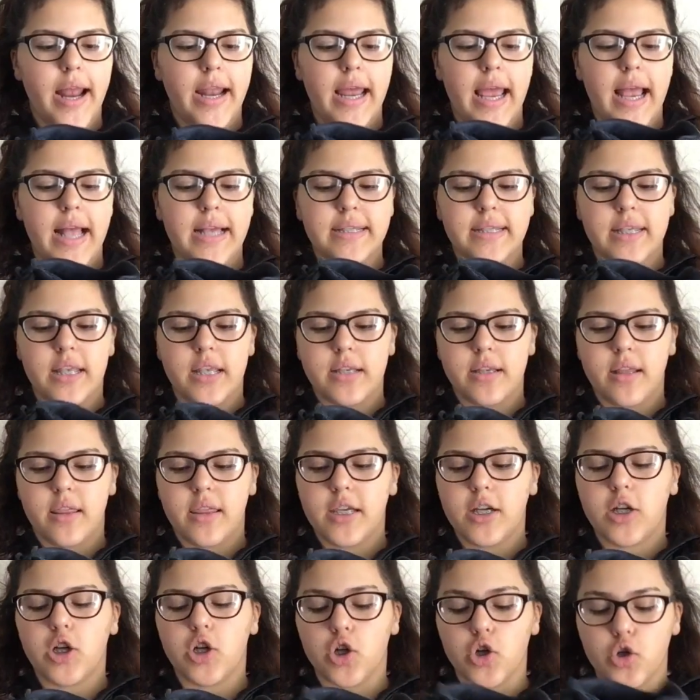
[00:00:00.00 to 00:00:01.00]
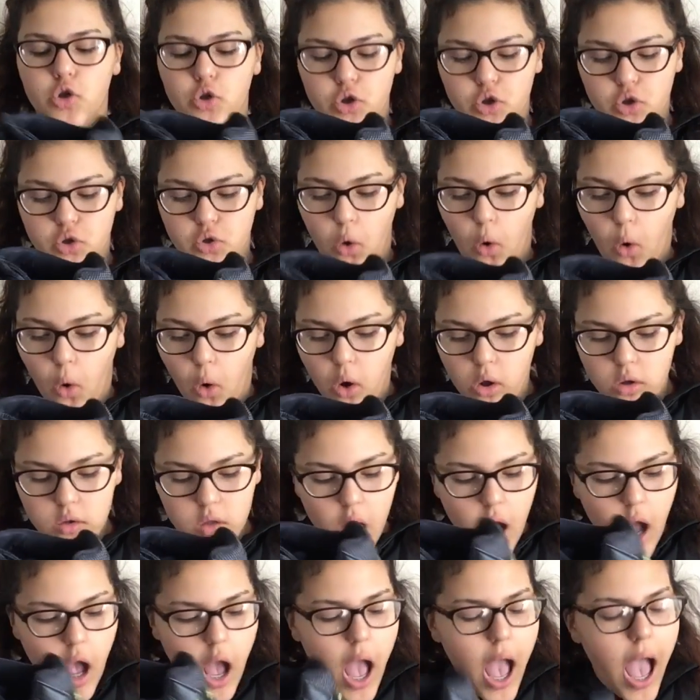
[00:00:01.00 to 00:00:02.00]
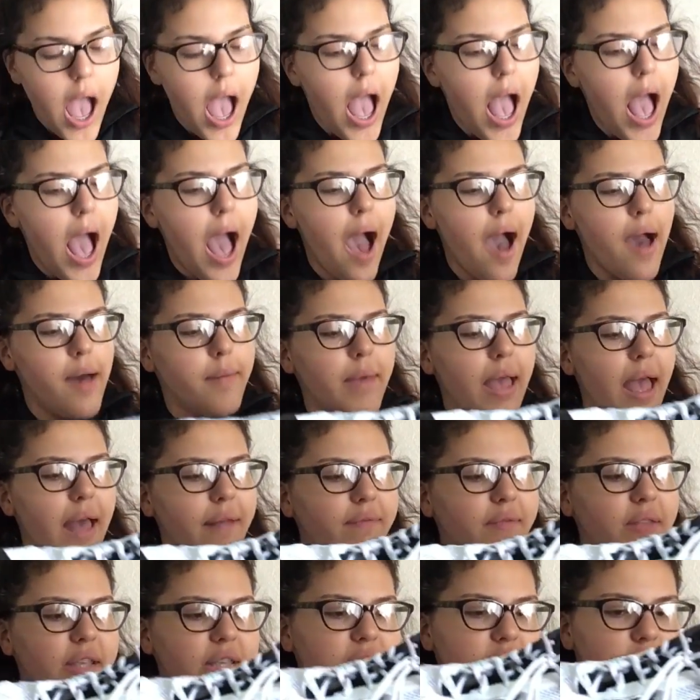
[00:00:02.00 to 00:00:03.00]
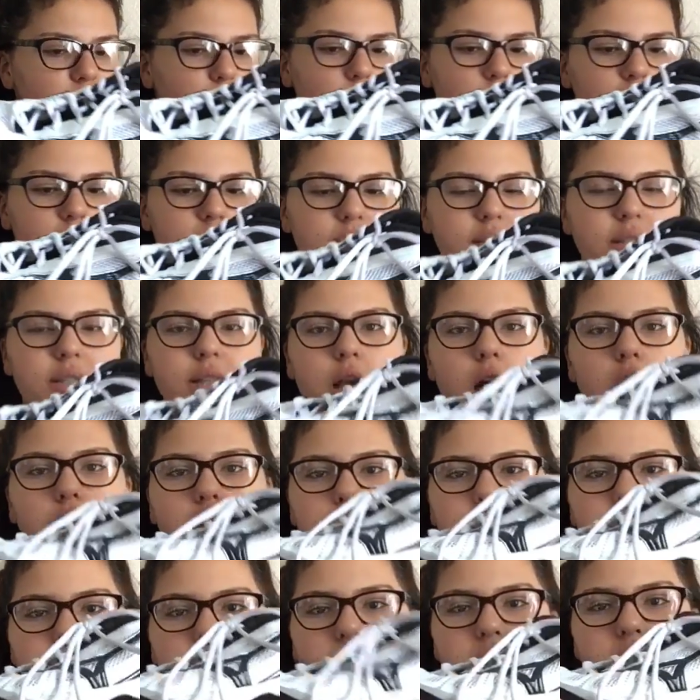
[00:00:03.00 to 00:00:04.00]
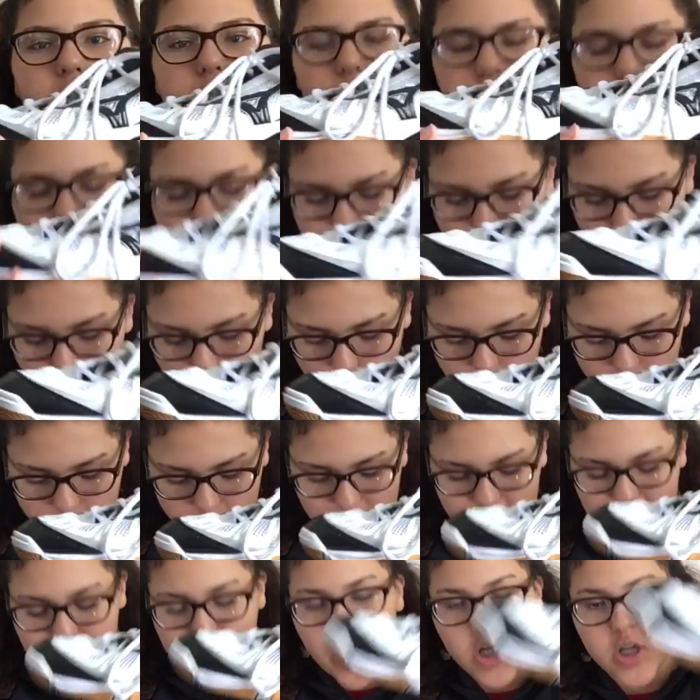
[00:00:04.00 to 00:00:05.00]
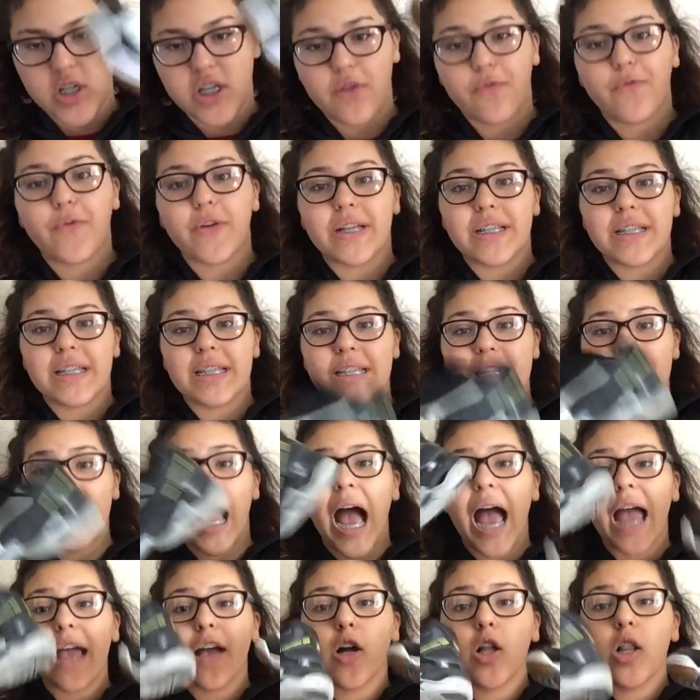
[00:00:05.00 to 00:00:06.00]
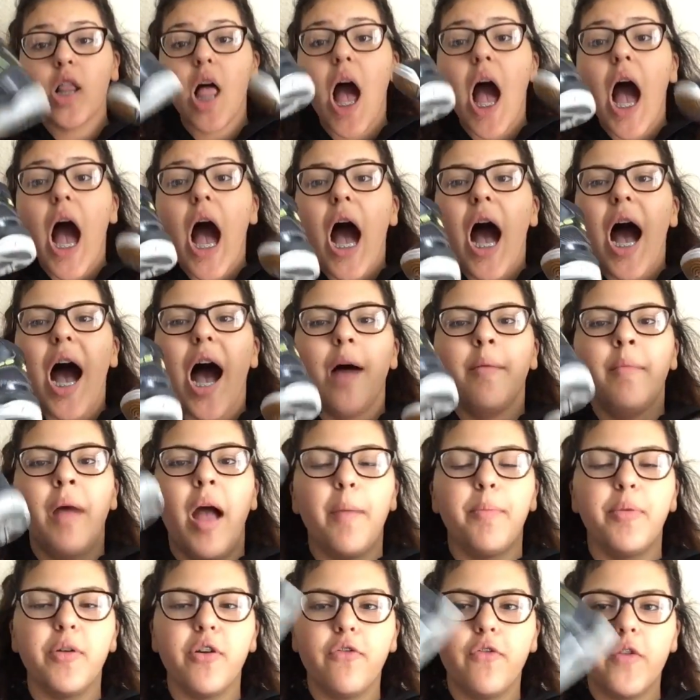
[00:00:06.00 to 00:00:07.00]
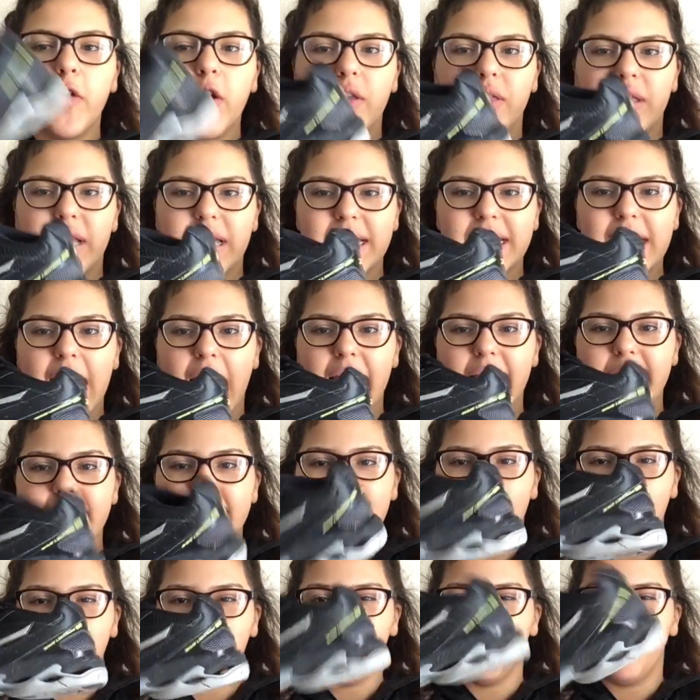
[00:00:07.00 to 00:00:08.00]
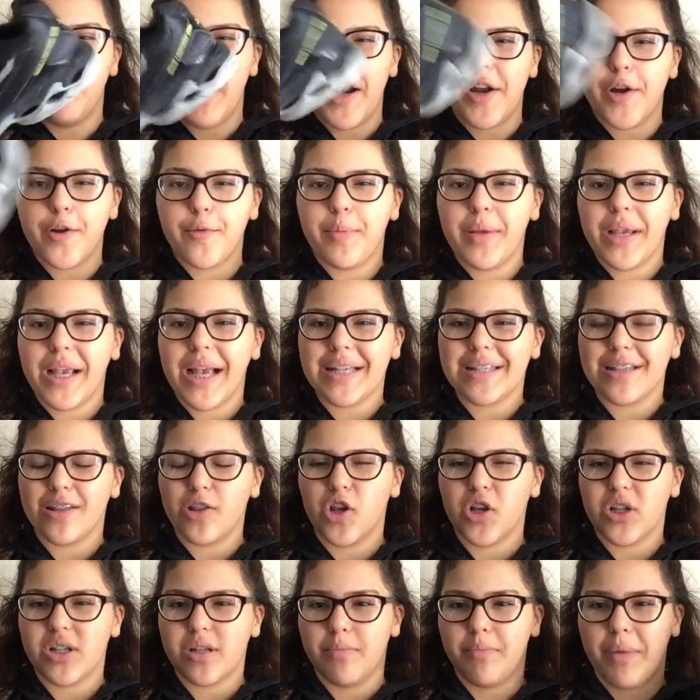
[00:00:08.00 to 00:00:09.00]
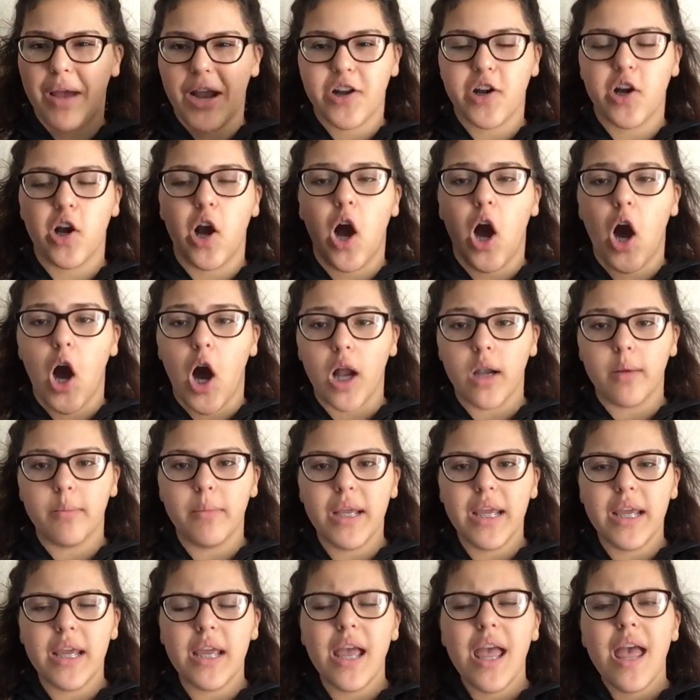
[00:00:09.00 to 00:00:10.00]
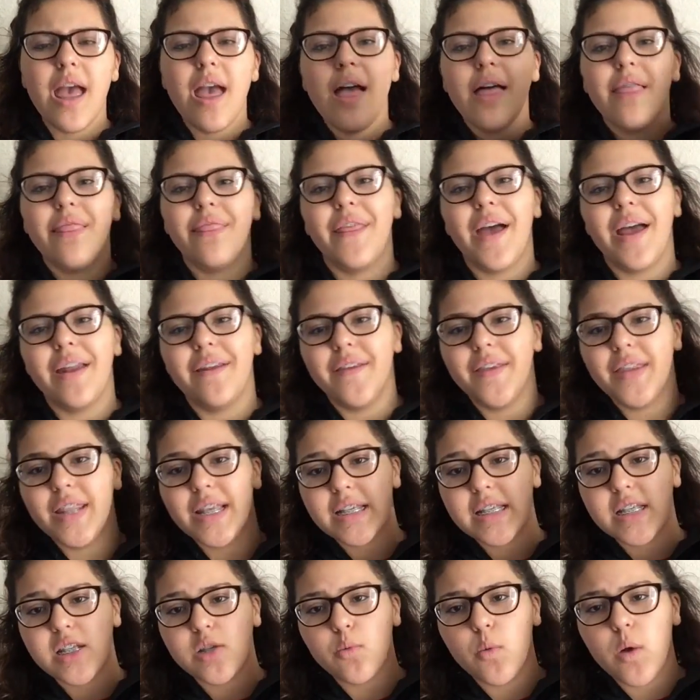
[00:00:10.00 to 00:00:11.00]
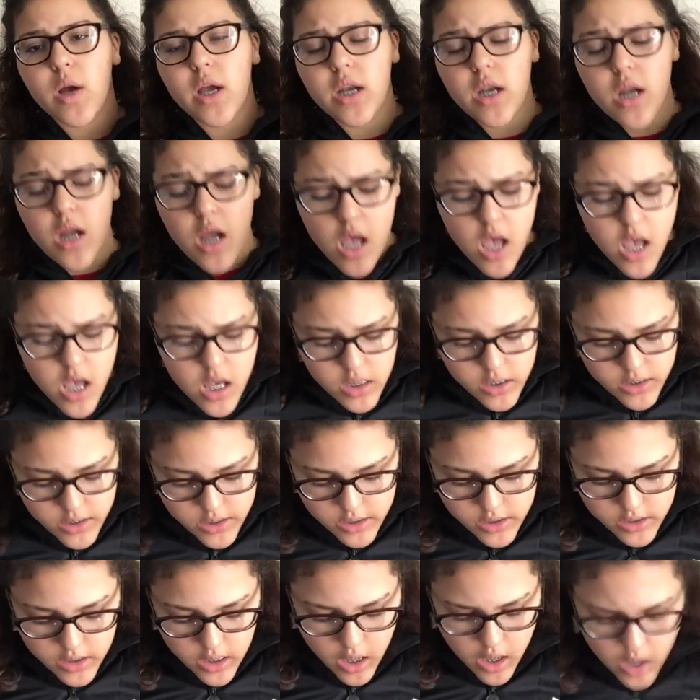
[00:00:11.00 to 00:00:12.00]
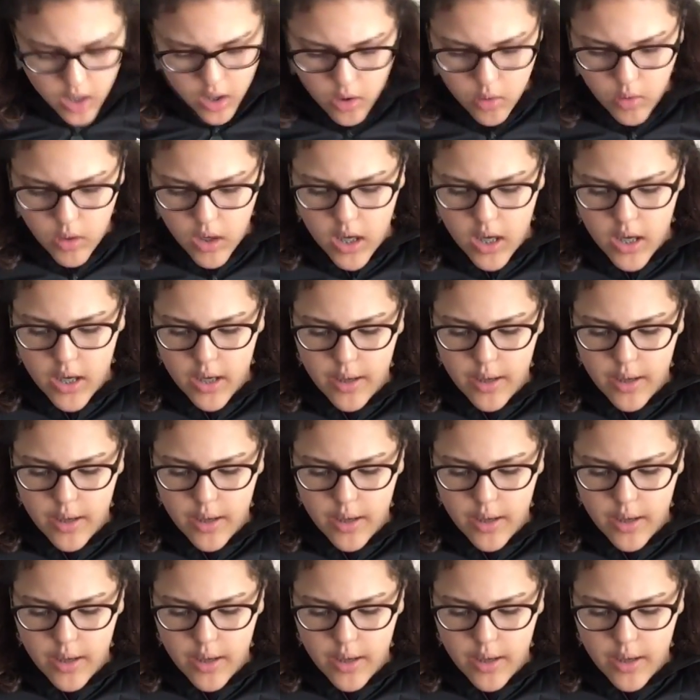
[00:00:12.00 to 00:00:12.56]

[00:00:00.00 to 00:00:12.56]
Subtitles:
and it has a thicker sole. And these ones are just more, they're a different style. I prefer this kind of style better because it looks better on me than this one. So,